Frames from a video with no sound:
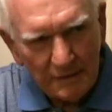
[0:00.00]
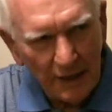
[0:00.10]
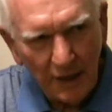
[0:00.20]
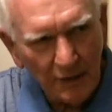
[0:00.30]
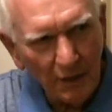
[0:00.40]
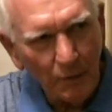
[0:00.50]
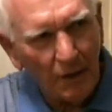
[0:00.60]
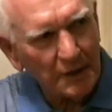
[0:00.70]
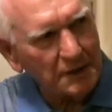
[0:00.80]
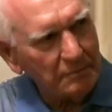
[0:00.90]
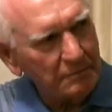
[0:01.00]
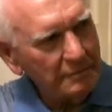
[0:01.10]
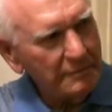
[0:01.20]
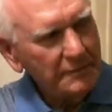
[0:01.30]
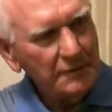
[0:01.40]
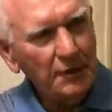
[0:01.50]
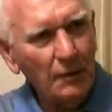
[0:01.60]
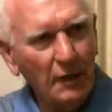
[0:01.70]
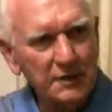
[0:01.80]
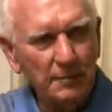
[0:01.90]
Yeah, you can watch them. Really? You can
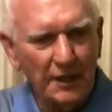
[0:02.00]
watch them.